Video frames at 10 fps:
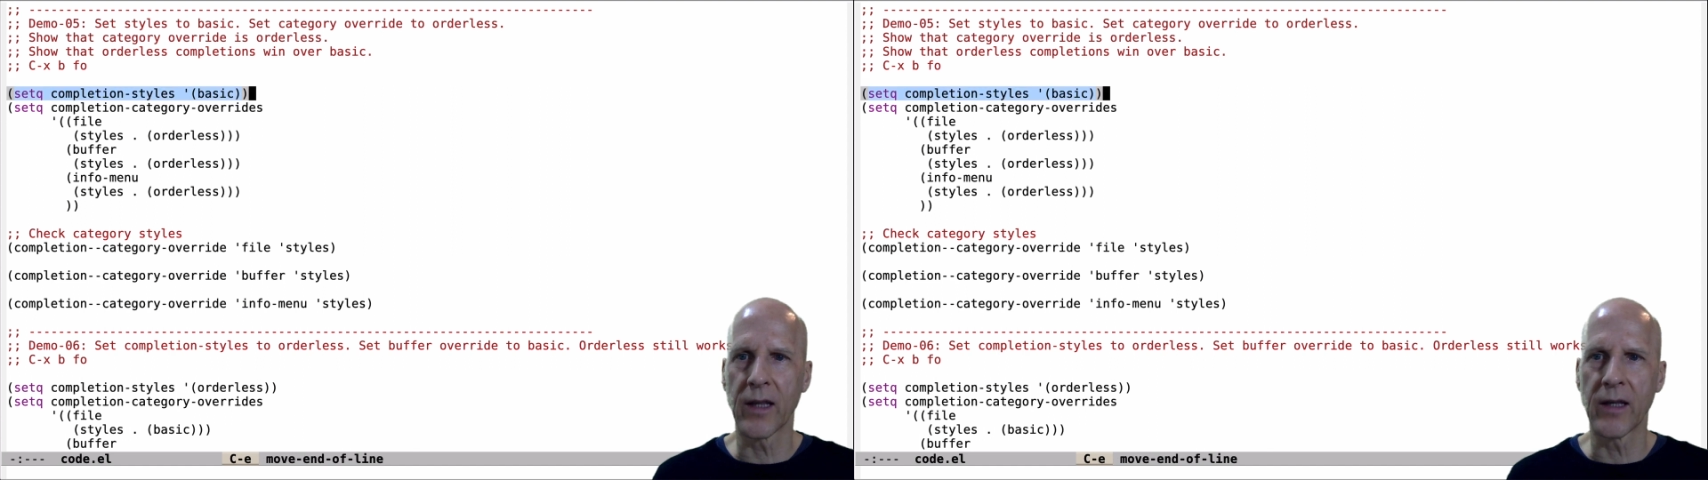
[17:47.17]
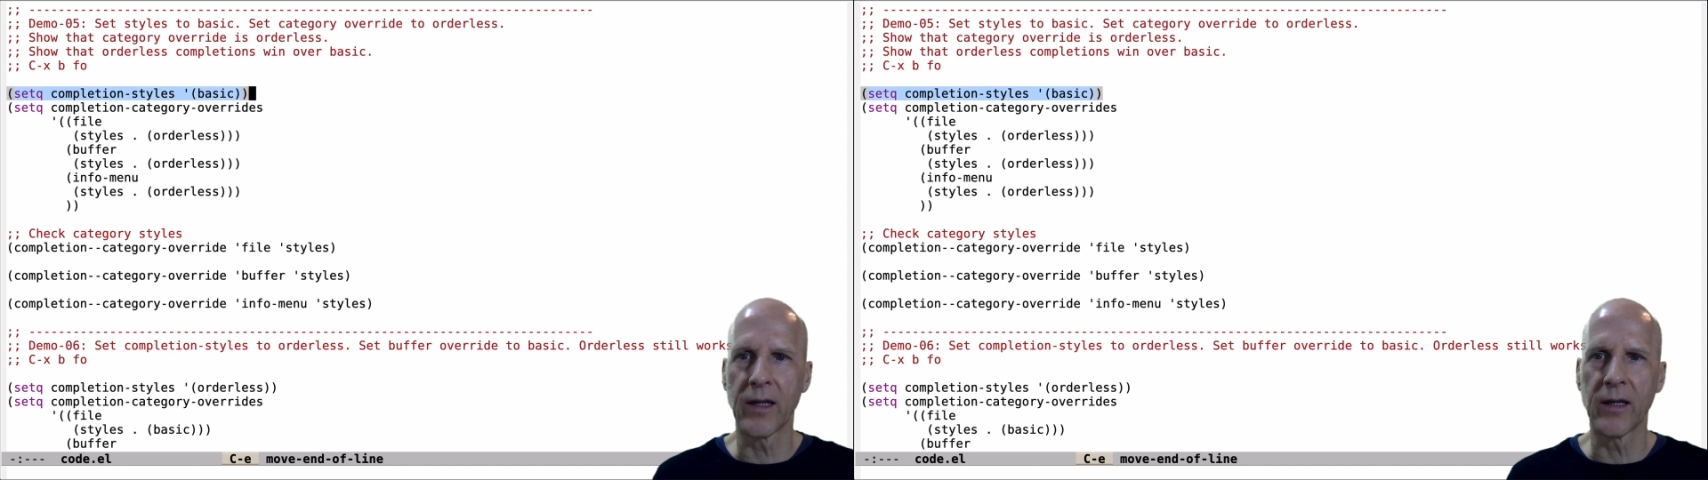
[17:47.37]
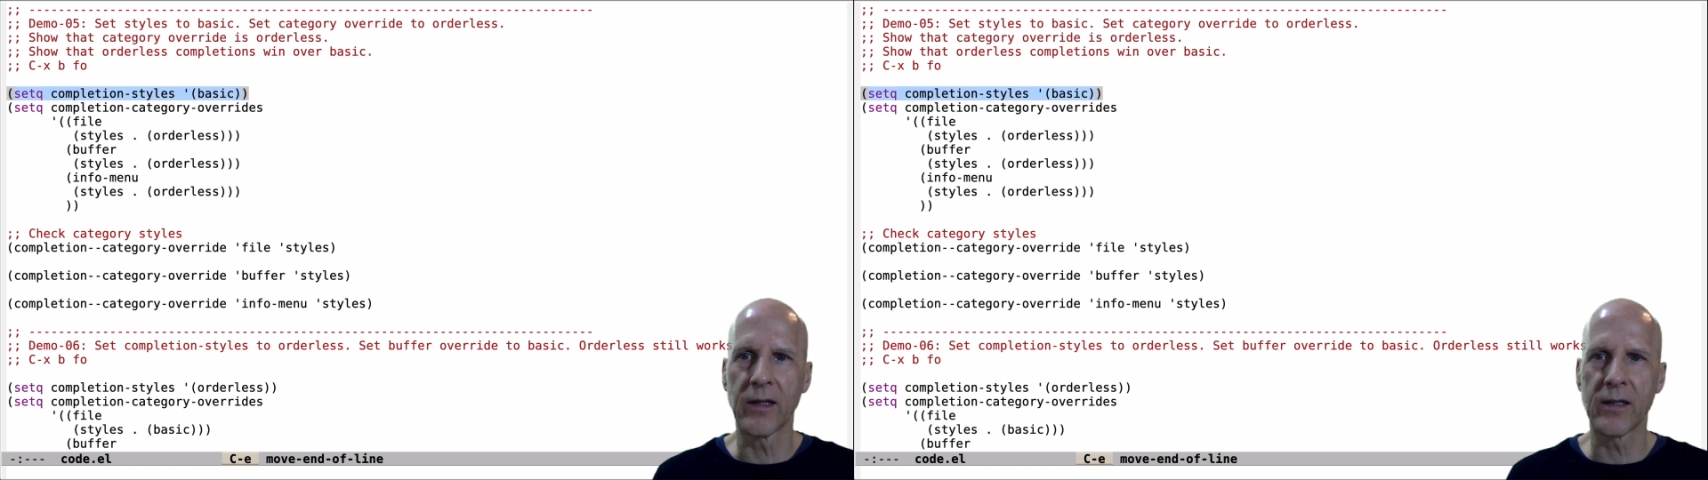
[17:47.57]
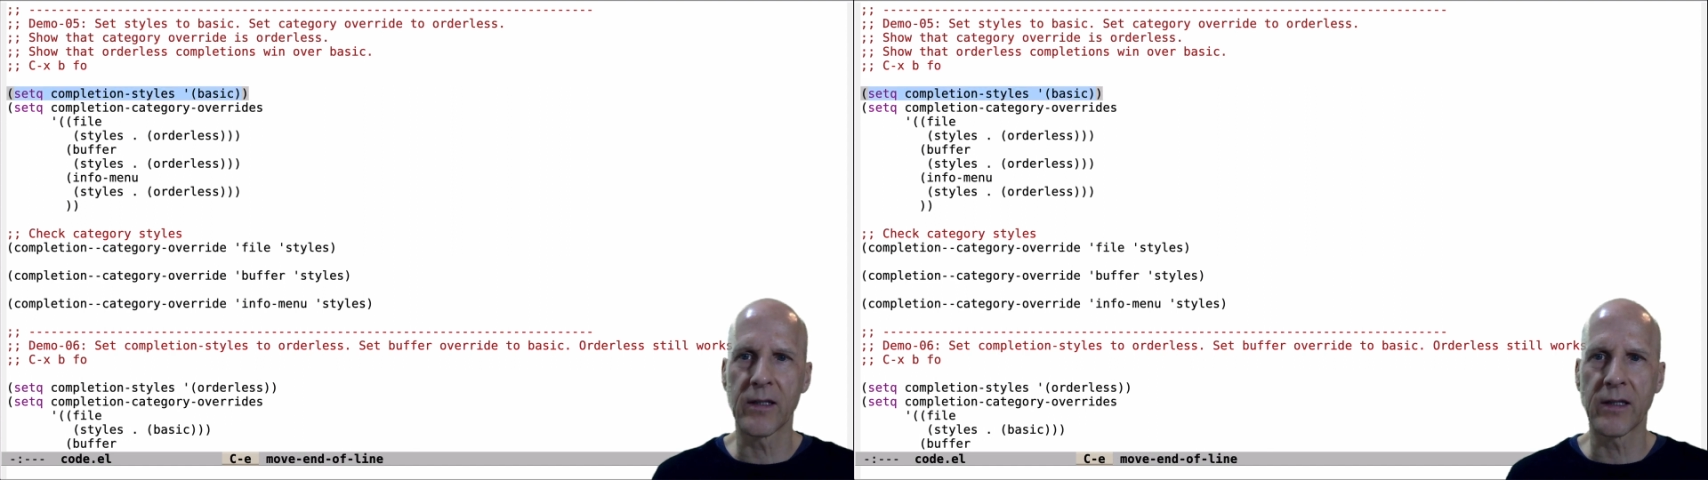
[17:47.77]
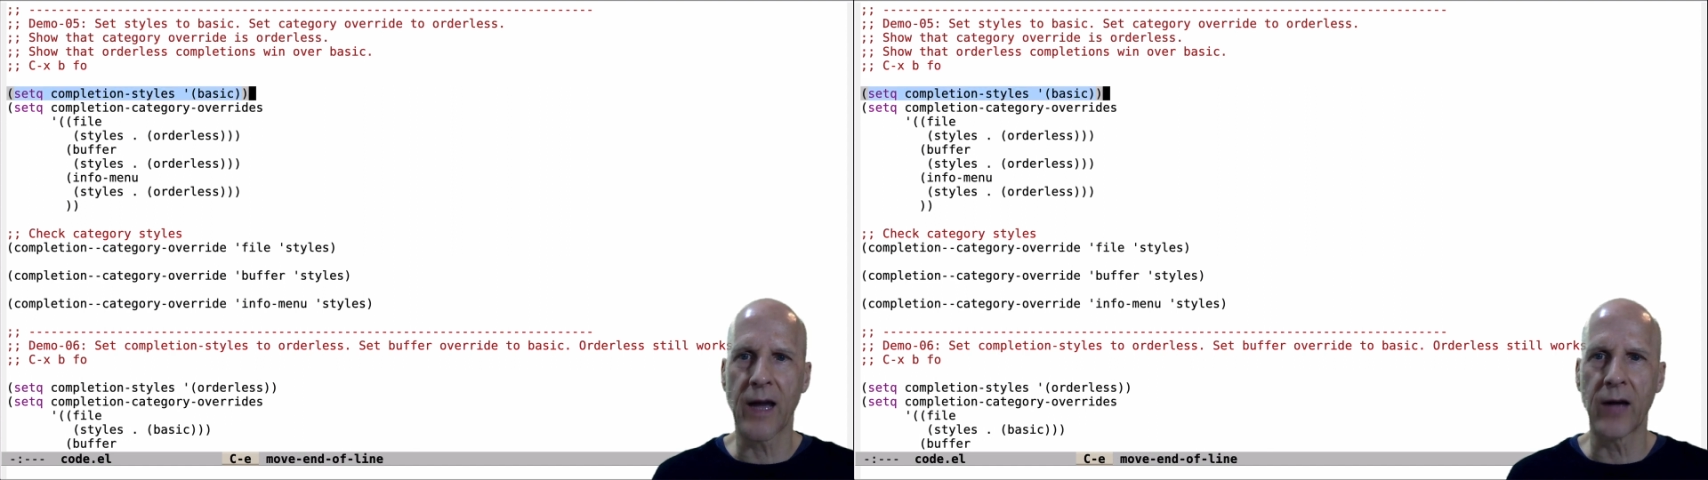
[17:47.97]
the
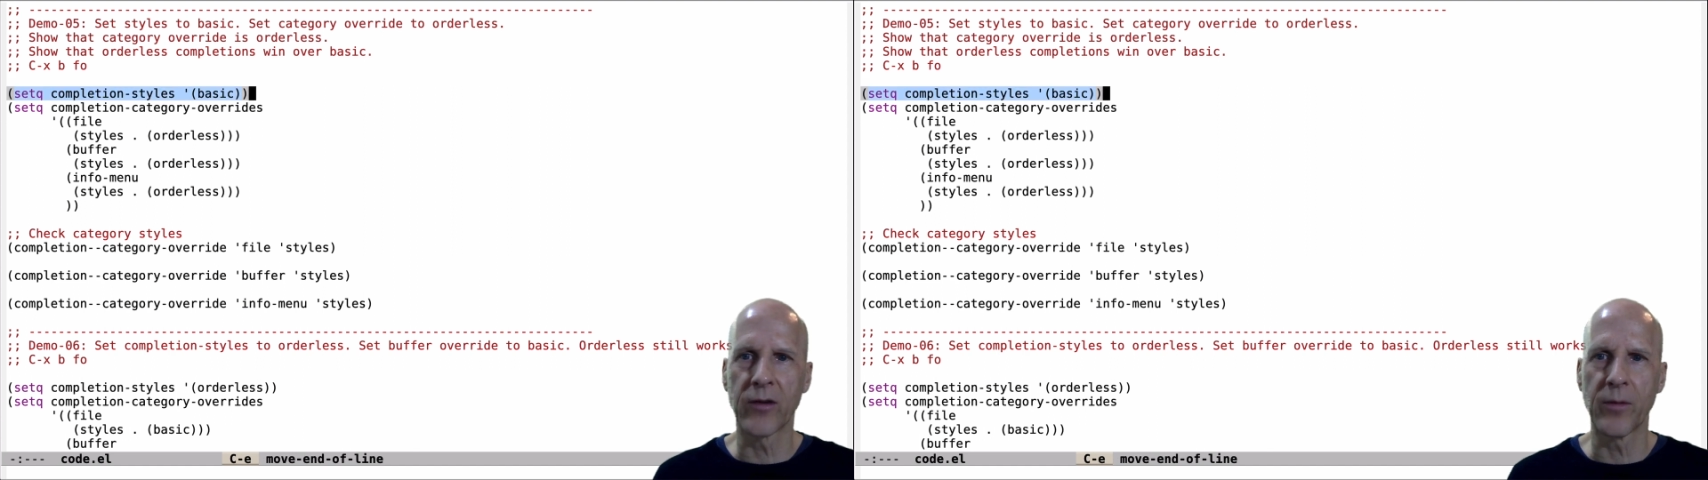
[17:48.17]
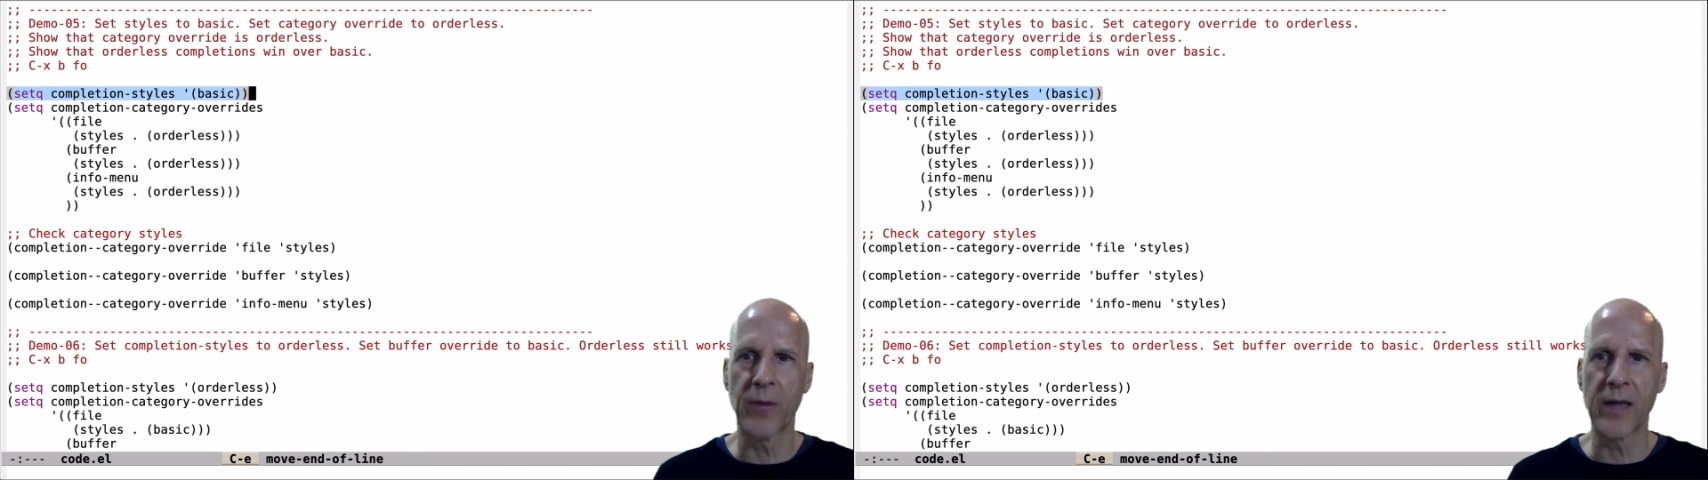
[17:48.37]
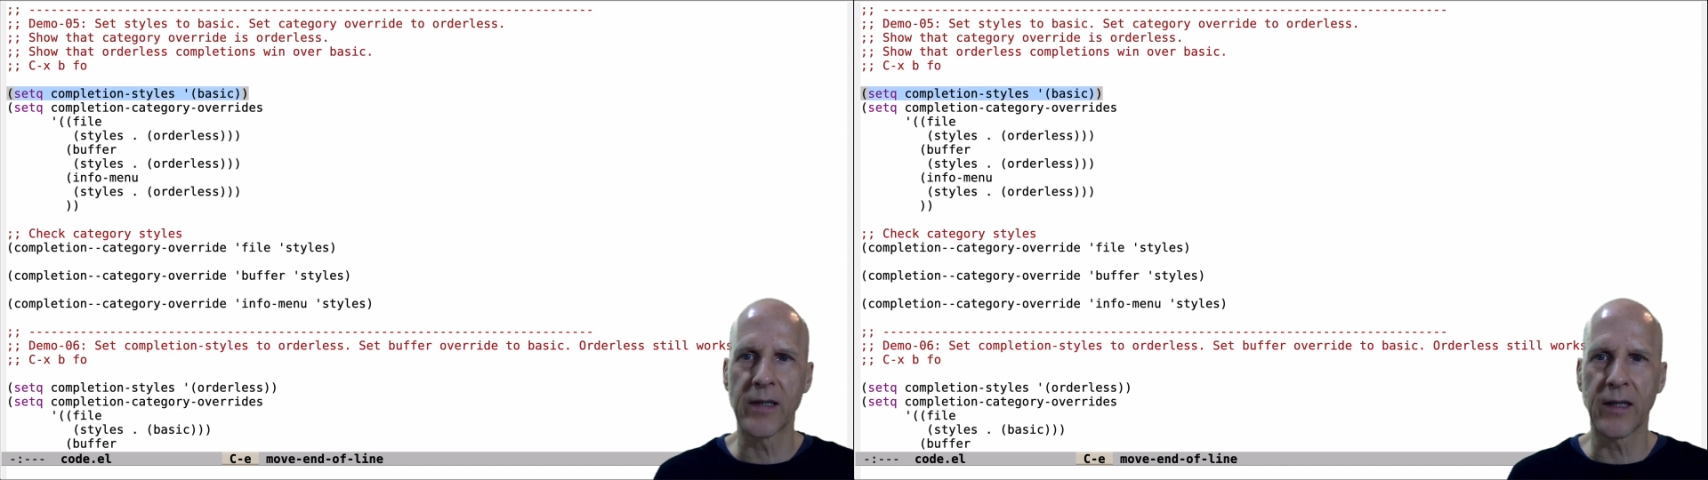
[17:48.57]
style to basic,